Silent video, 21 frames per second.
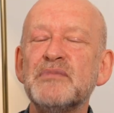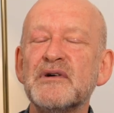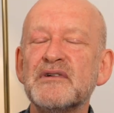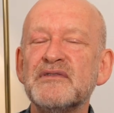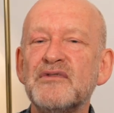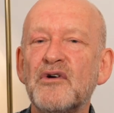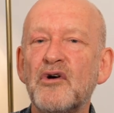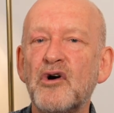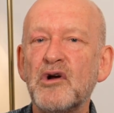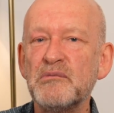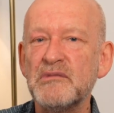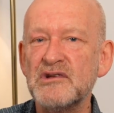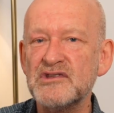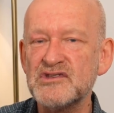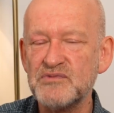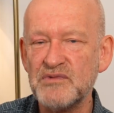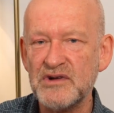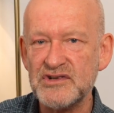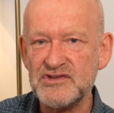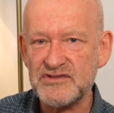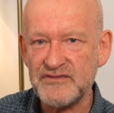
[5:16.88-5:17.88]

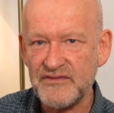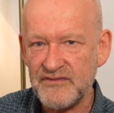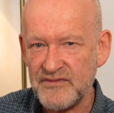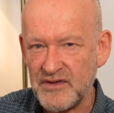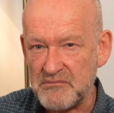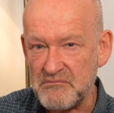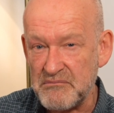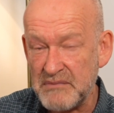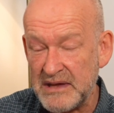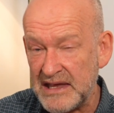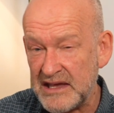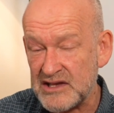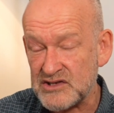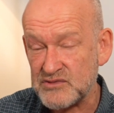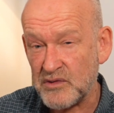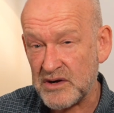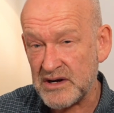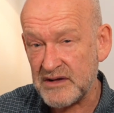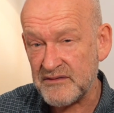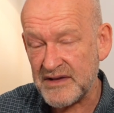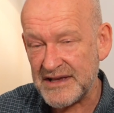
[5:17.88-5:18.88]
performance, which for me is
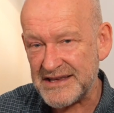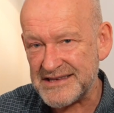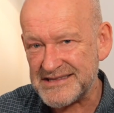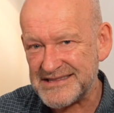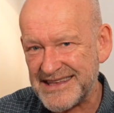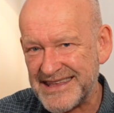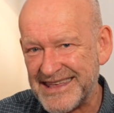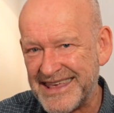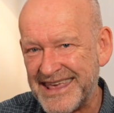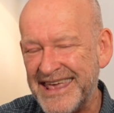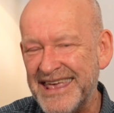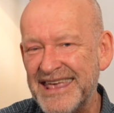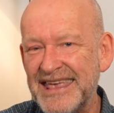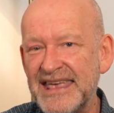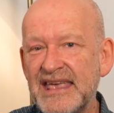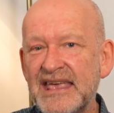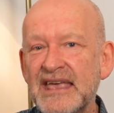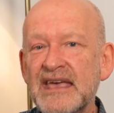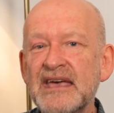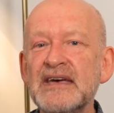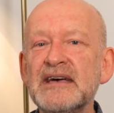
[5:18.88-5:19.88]
one of its
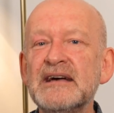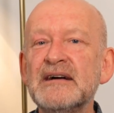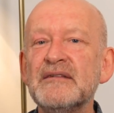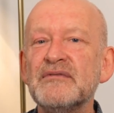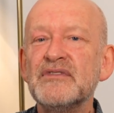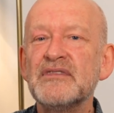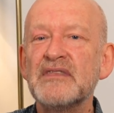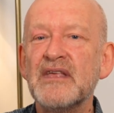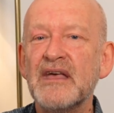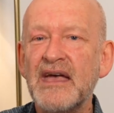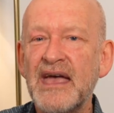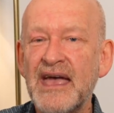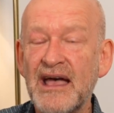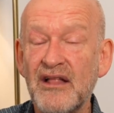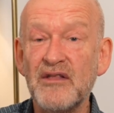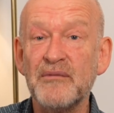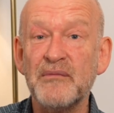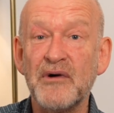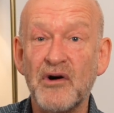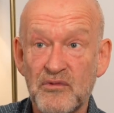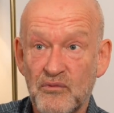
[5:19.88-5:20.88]
key
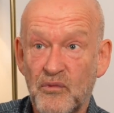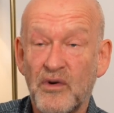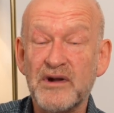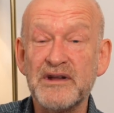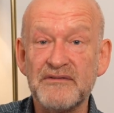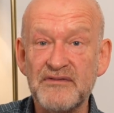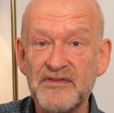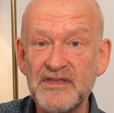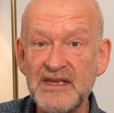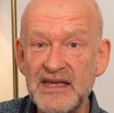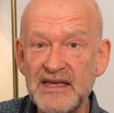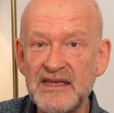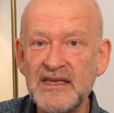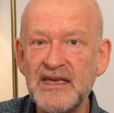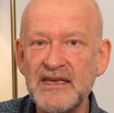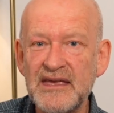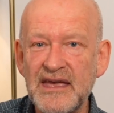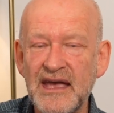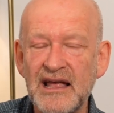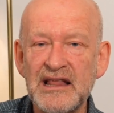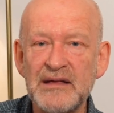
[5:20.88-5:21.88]
elements, or one of the
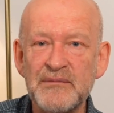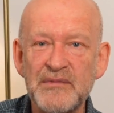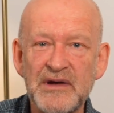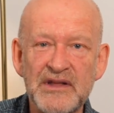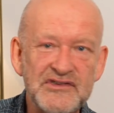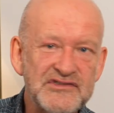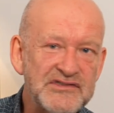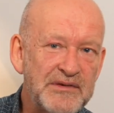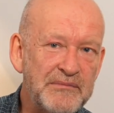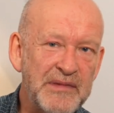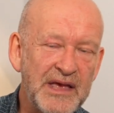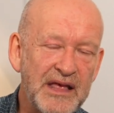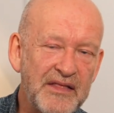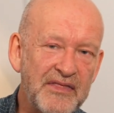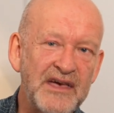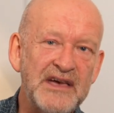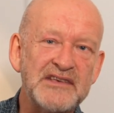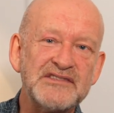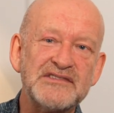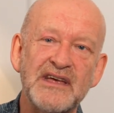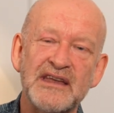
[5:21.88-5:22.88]
key elements that make
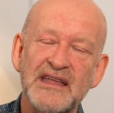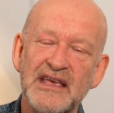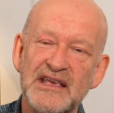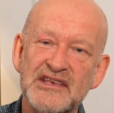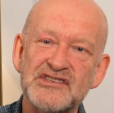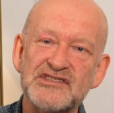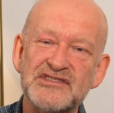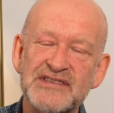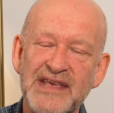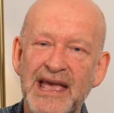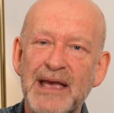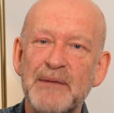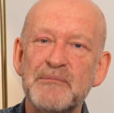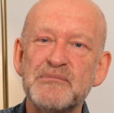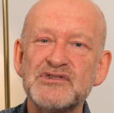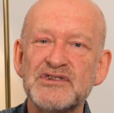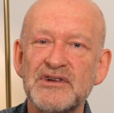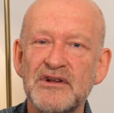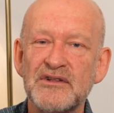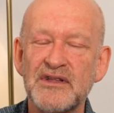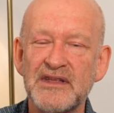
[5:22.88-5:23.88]
this an
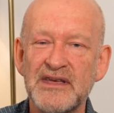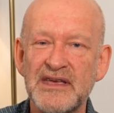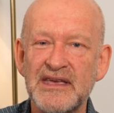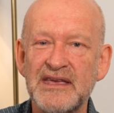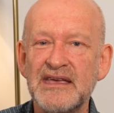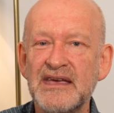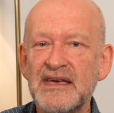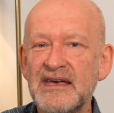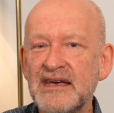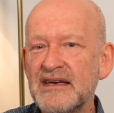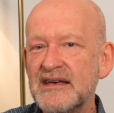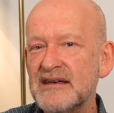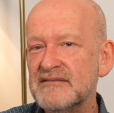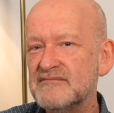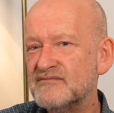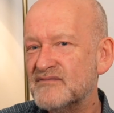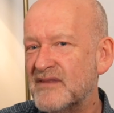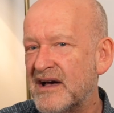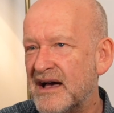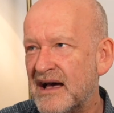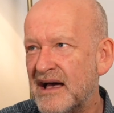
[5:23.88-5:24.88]
exceptionally,
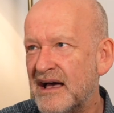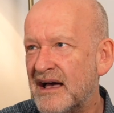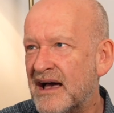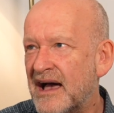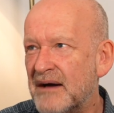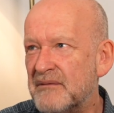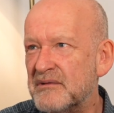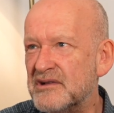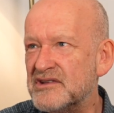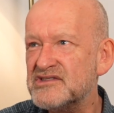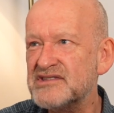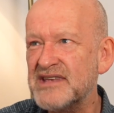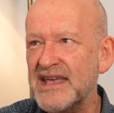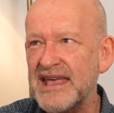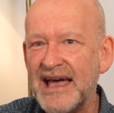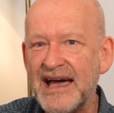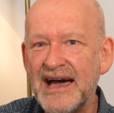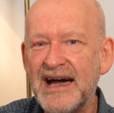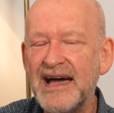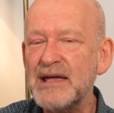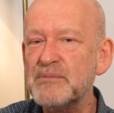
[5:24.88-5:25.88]
I would say,
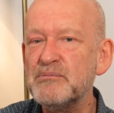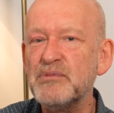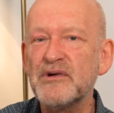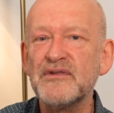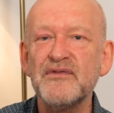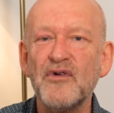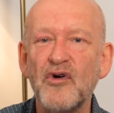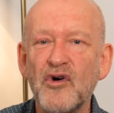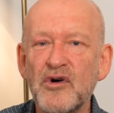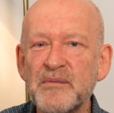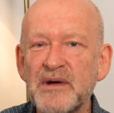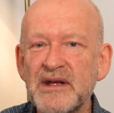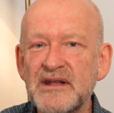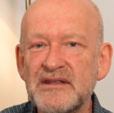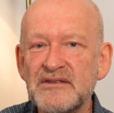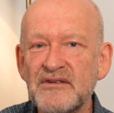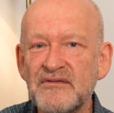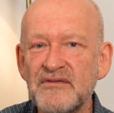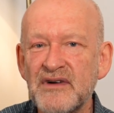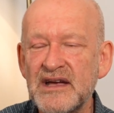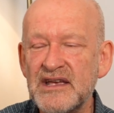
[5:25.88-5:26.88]
high performing
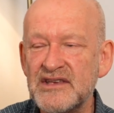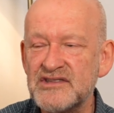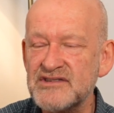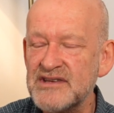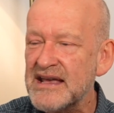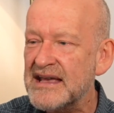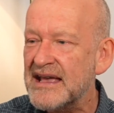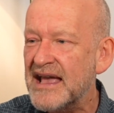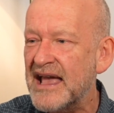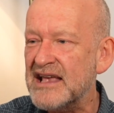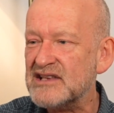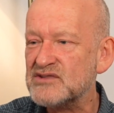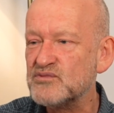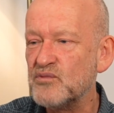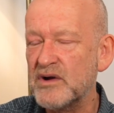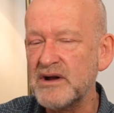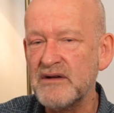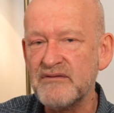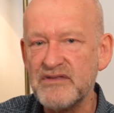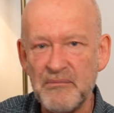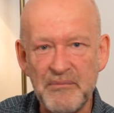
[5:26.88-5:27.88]
device. It's
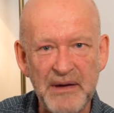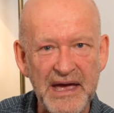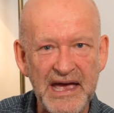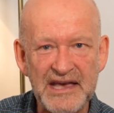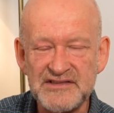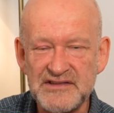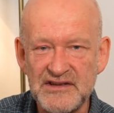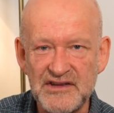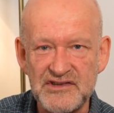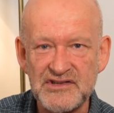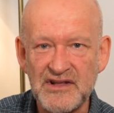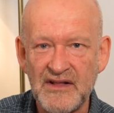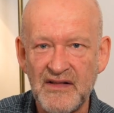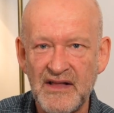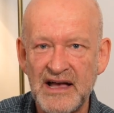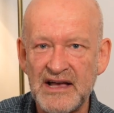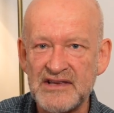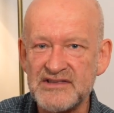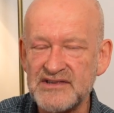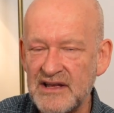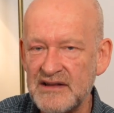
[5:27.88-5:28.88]
one of the best in its
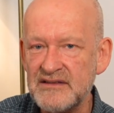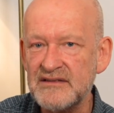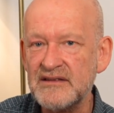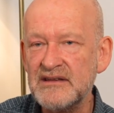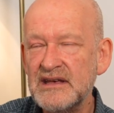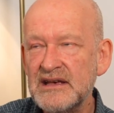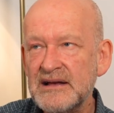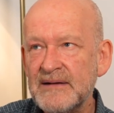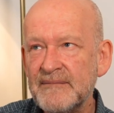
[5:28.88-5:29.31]
class, and